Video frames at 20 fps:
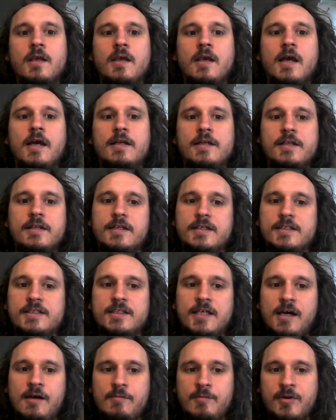And in this
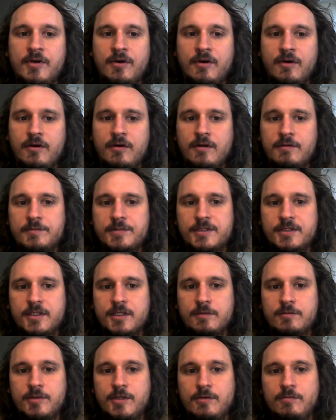time period, I'm
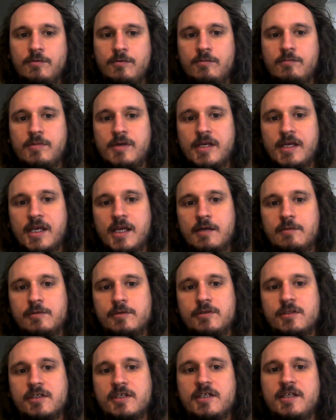seeing people being able
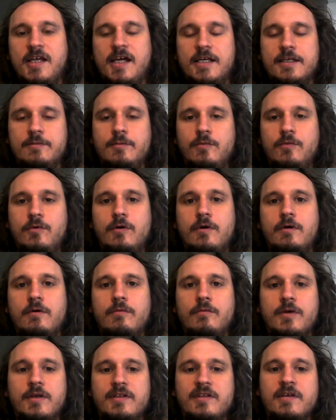to connect more
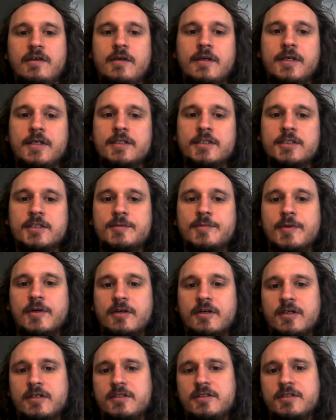with
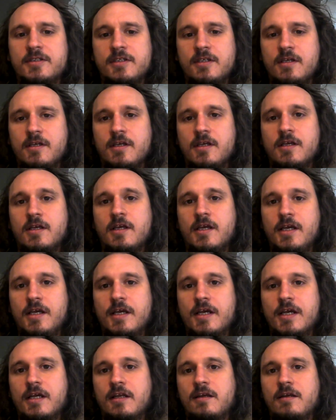spirits
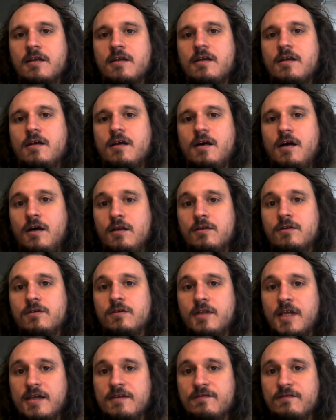and other
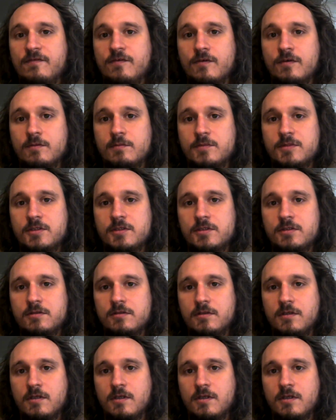life forms,